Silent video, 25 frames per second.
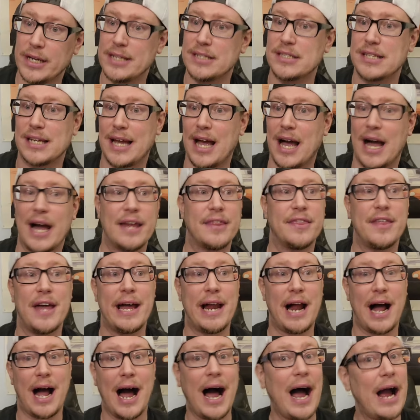is a guy
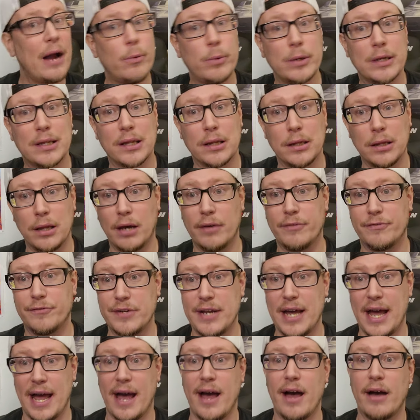that I would love
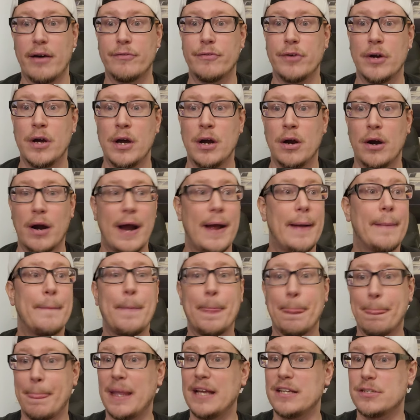to have,
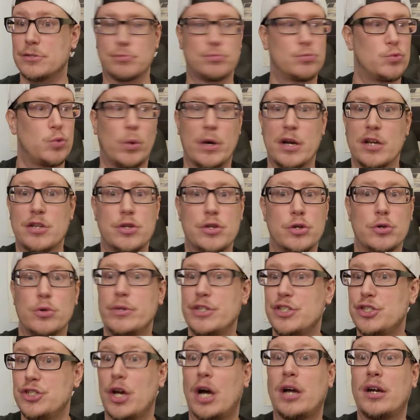right? He's 22.
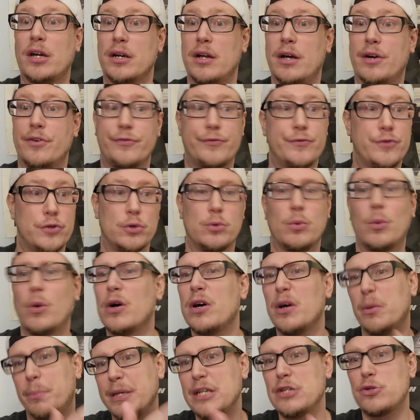He's young enough to,
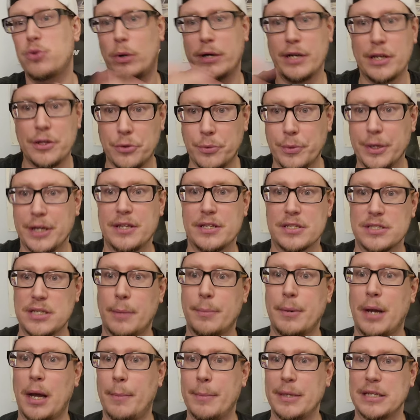well, he'll be 23 this
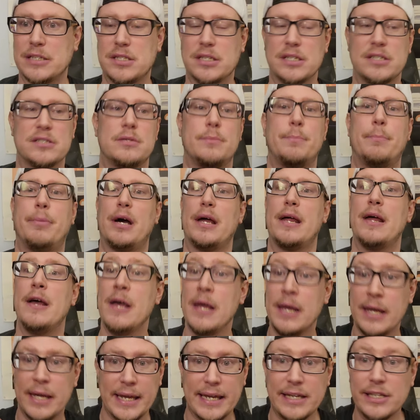upcoming season, but
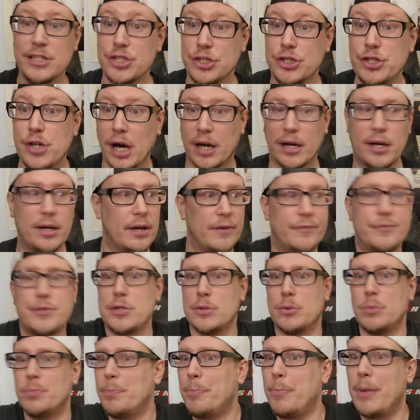he's young enough
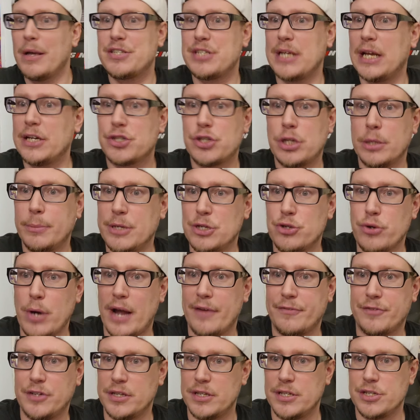to essentially be
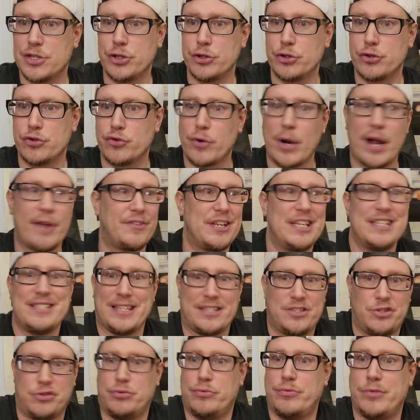drafted in this year's draft. He's
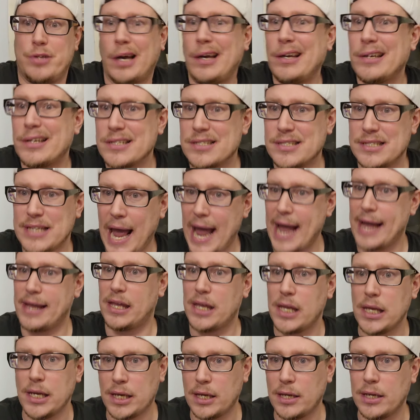as young as Zach
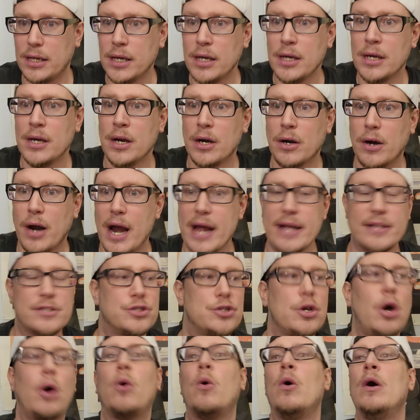Edey, right?
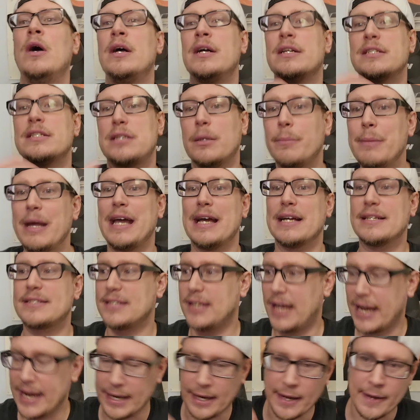So to me, it's
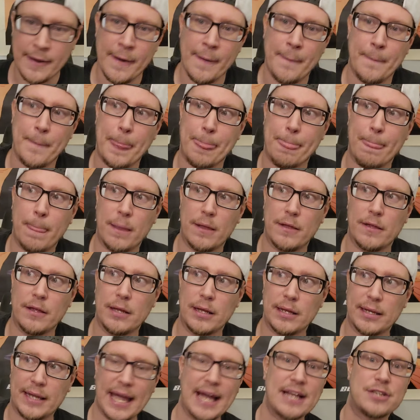like,
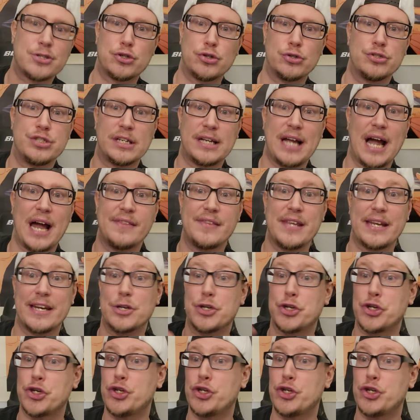Kessler's a guy that has